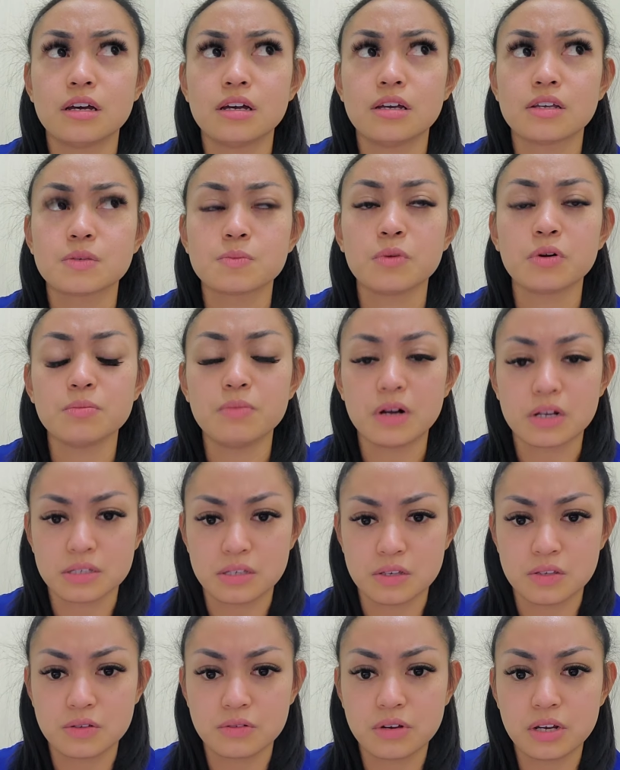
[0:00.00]
small
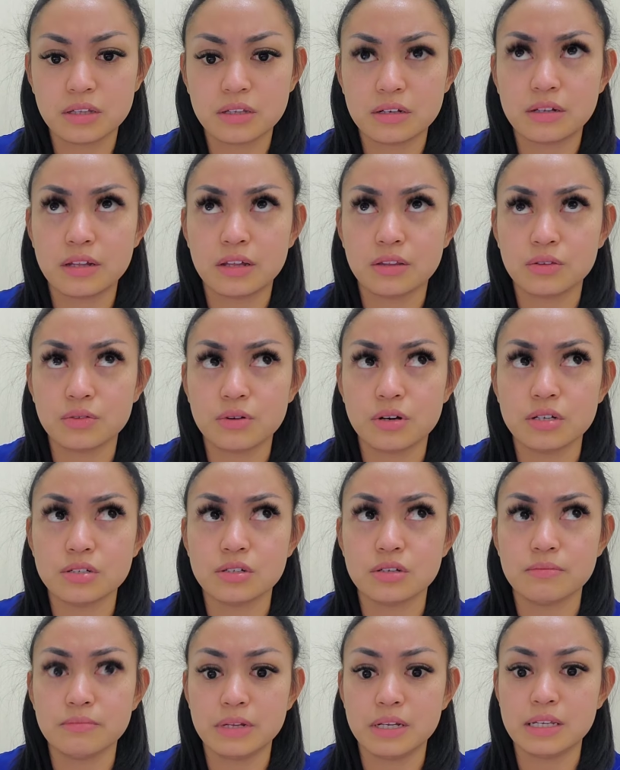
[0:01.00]
boxes, so greater than
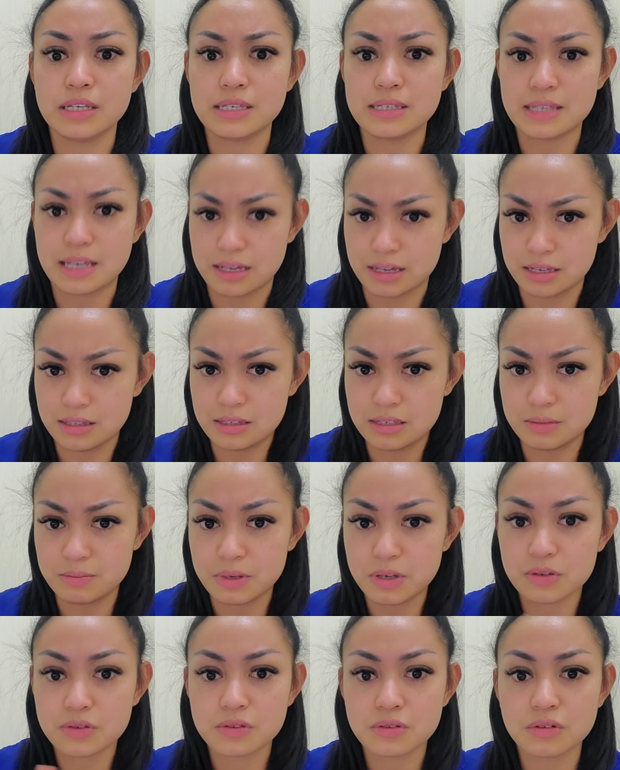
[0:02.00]
200 milliseconds,
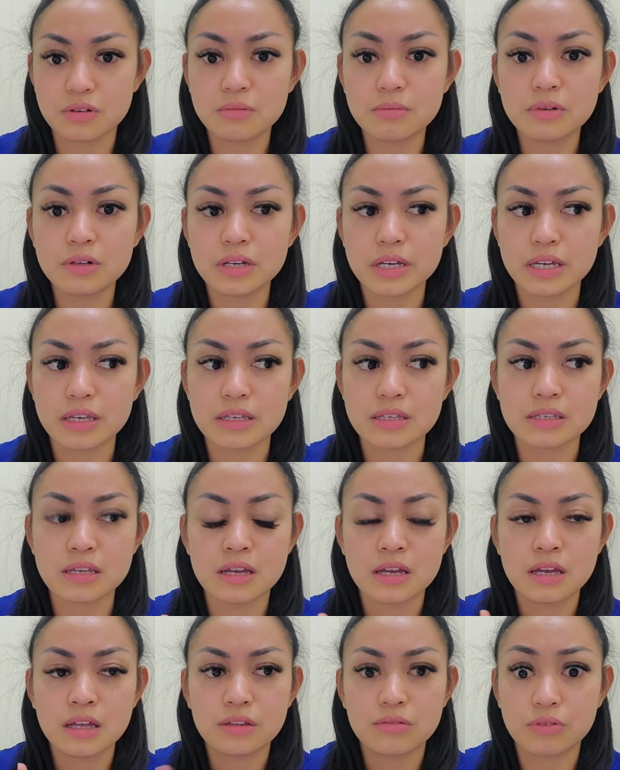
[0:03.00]
because normal is
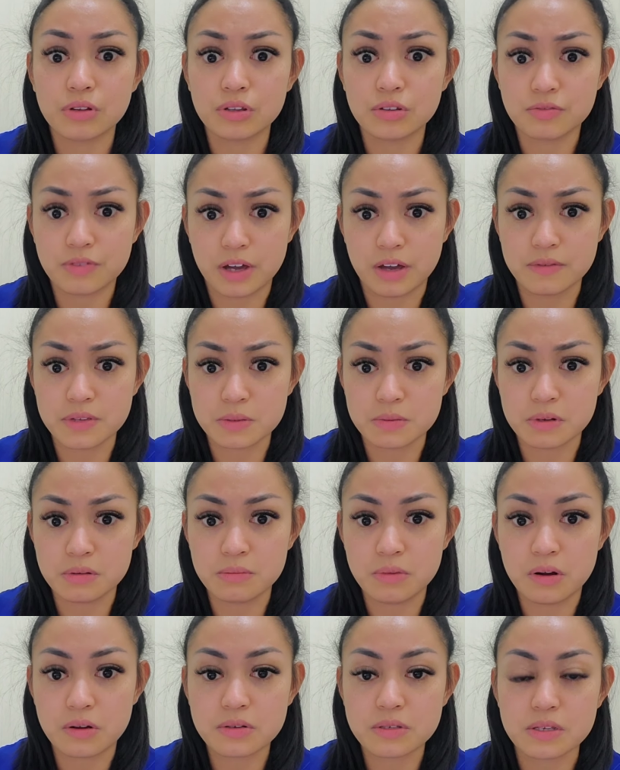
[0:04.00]
3 to 5 small
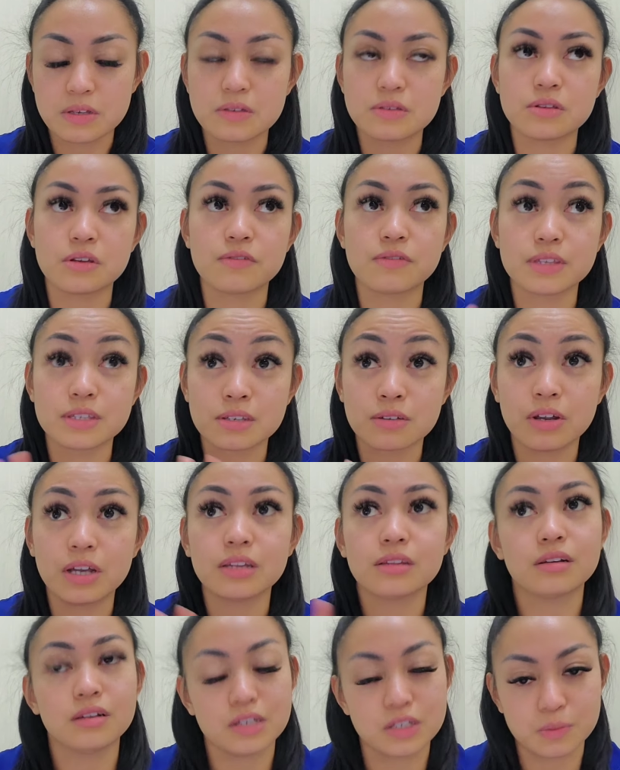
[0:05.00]
boxes. So if it's
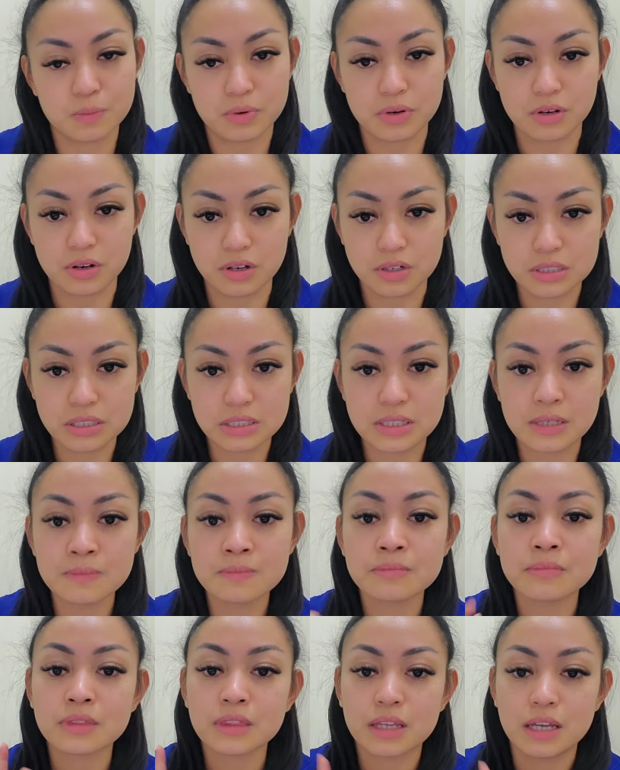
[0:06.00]
greater, it's prolonged.
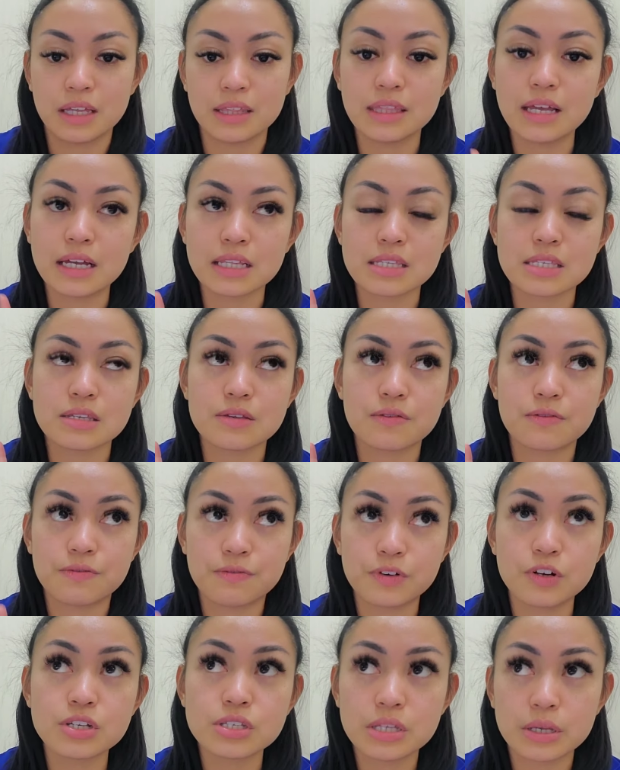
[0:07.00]
And that's
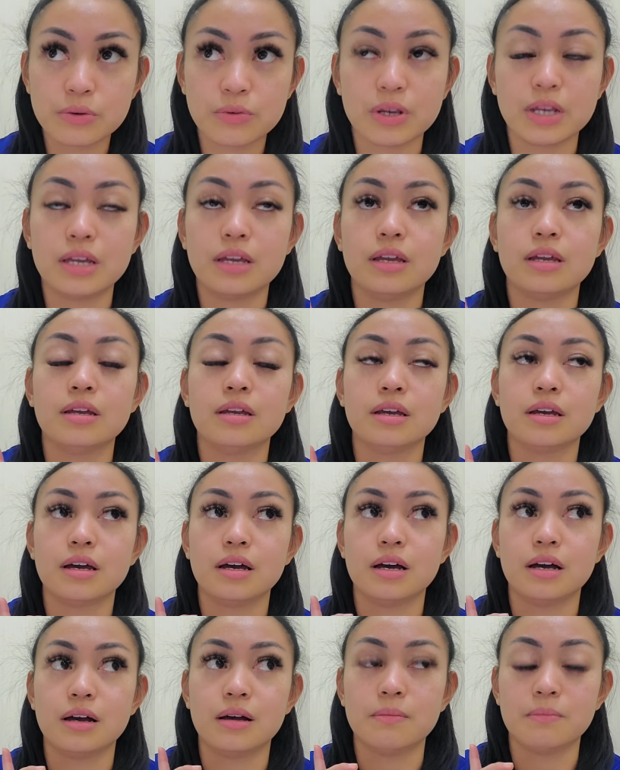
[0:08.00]
first degree
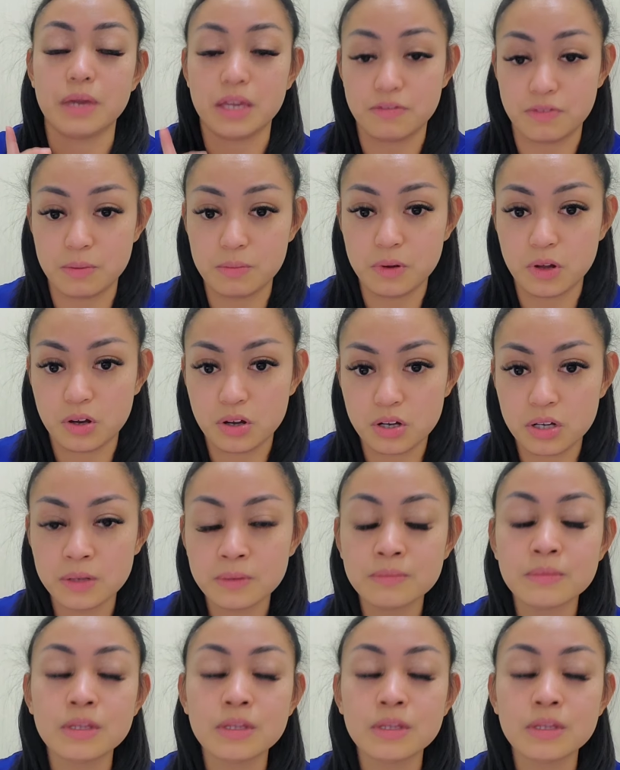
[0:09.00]
AV block.